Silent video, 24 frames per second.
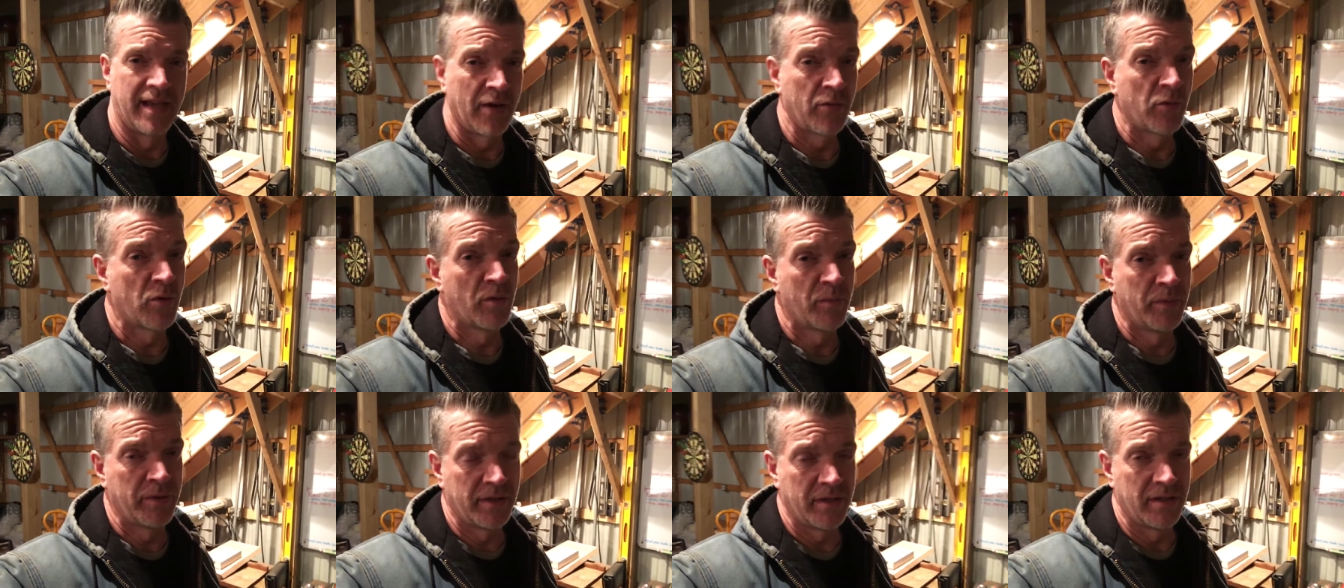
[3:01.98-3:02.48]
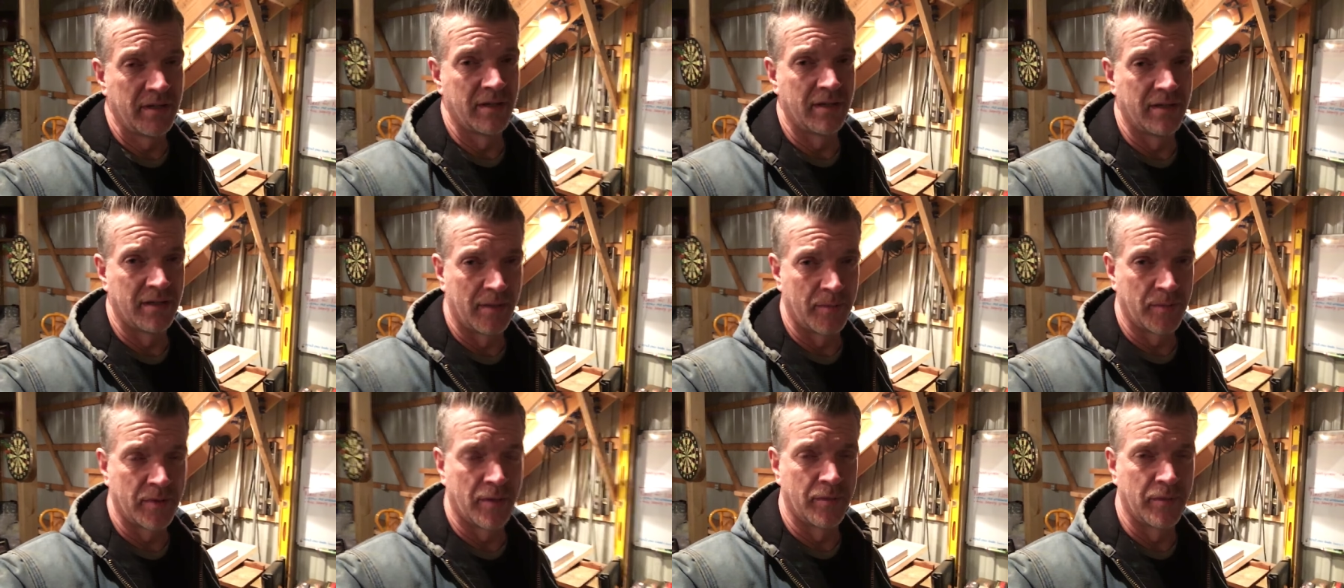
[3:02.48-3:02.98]
that will be
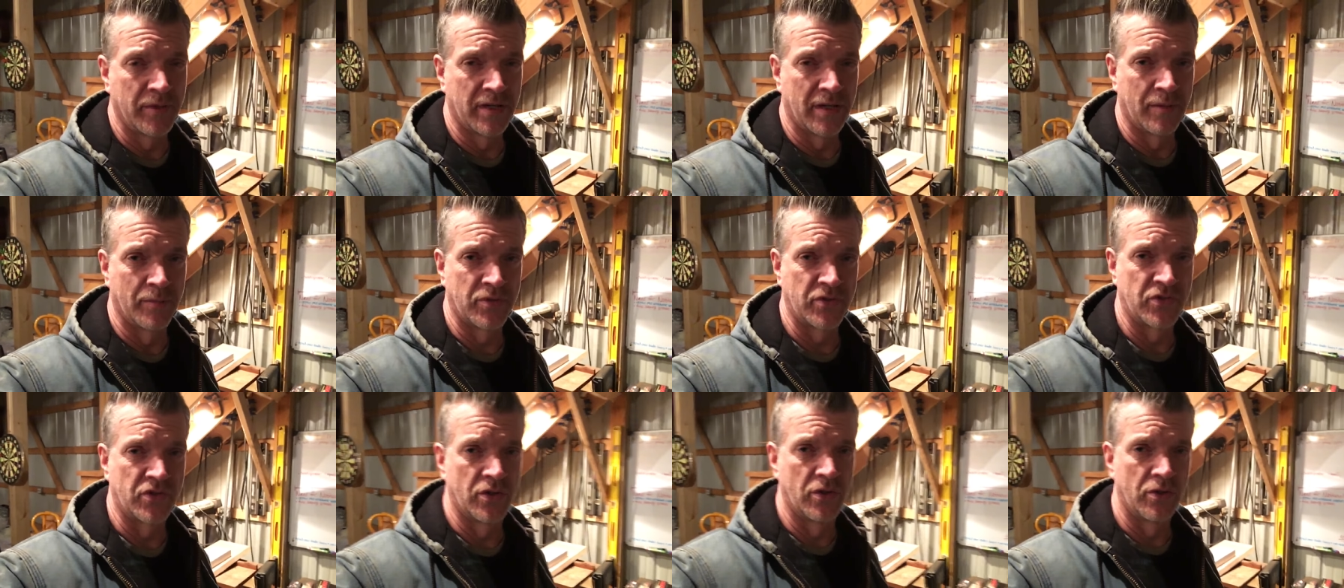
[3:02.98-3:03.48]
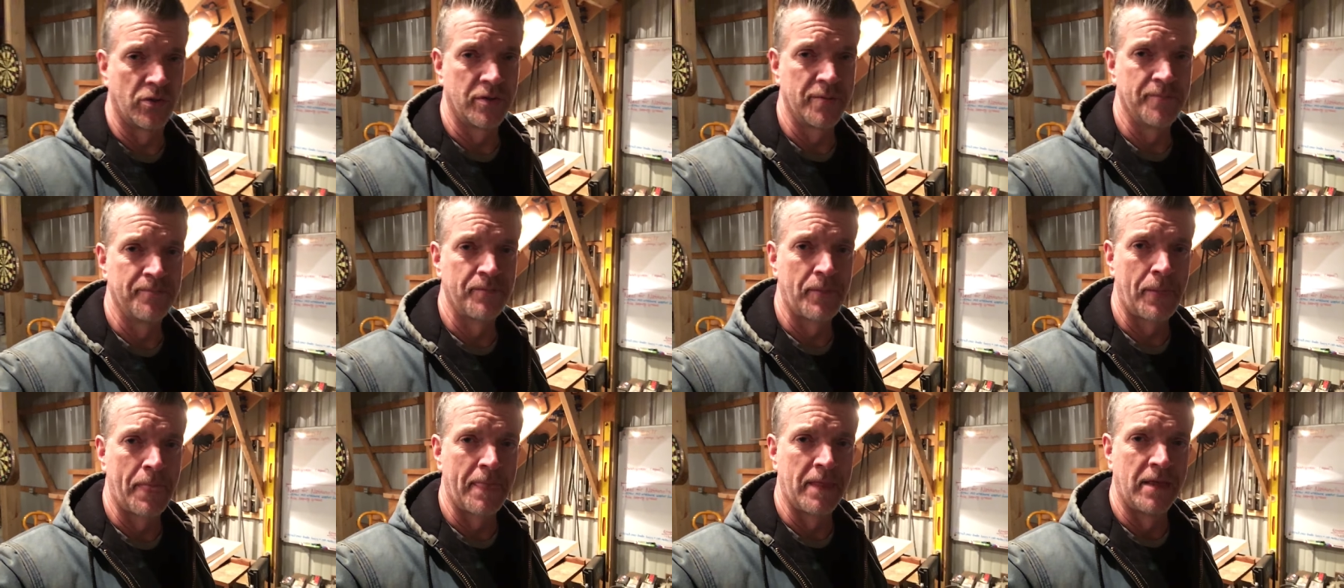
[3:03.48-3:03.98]
an upcoming episode.
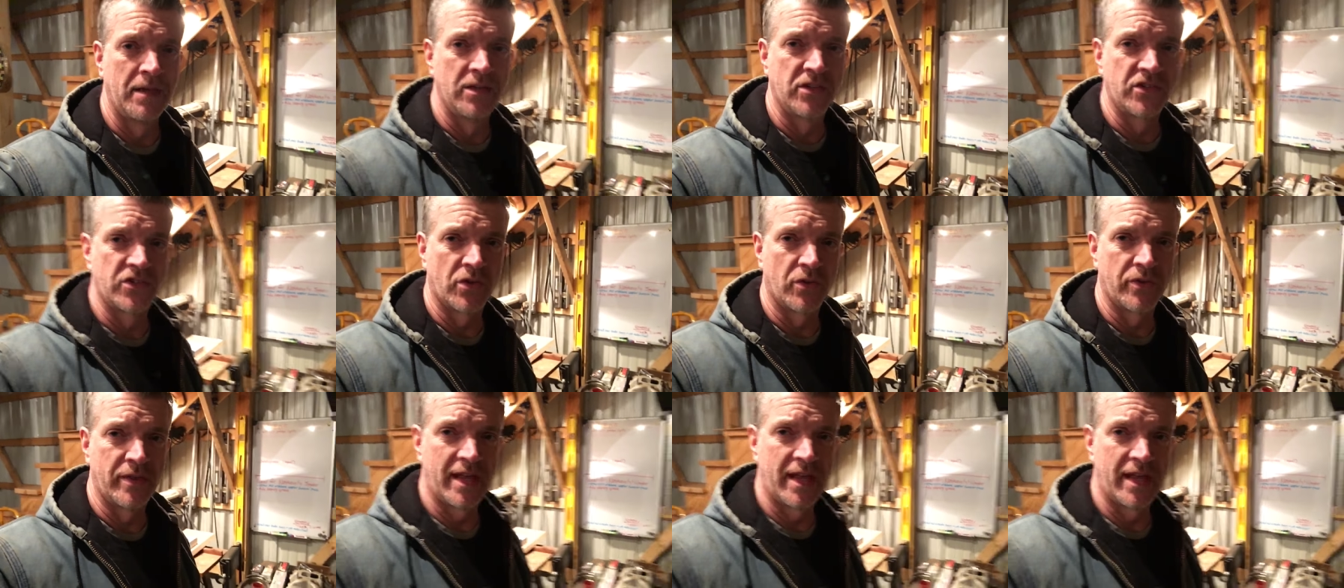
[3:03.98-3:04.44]
So